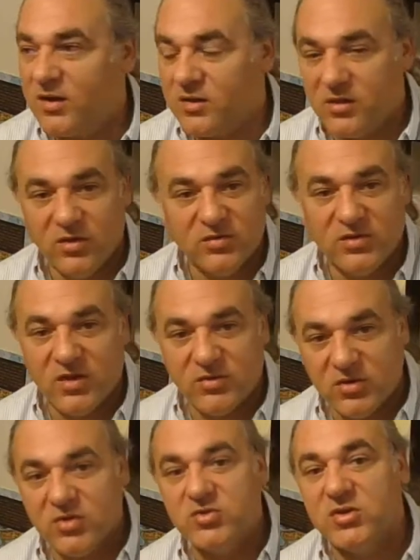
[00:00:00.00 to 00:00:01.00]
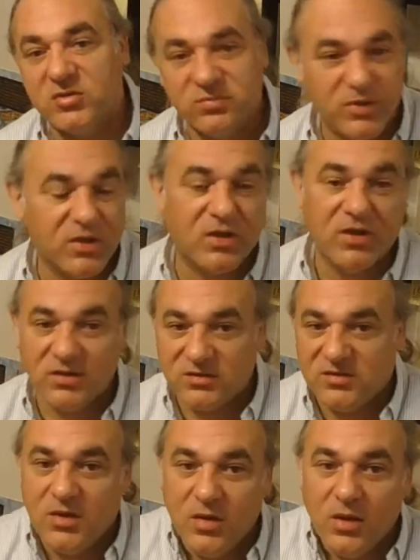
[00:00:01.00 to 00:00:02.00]
close down dojos
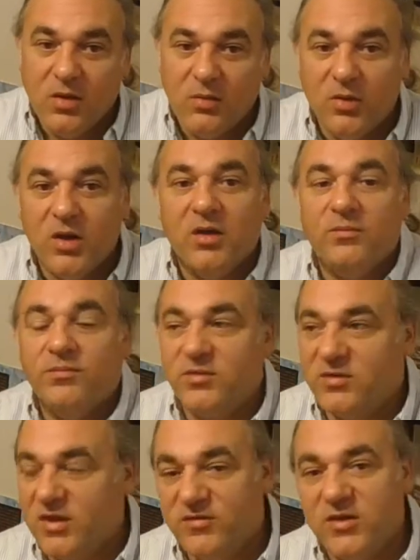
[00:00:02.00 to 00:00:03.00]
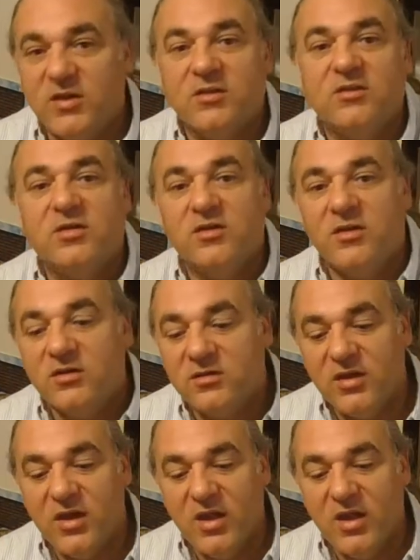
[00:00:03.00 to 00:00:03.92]
because, well, safety concerns.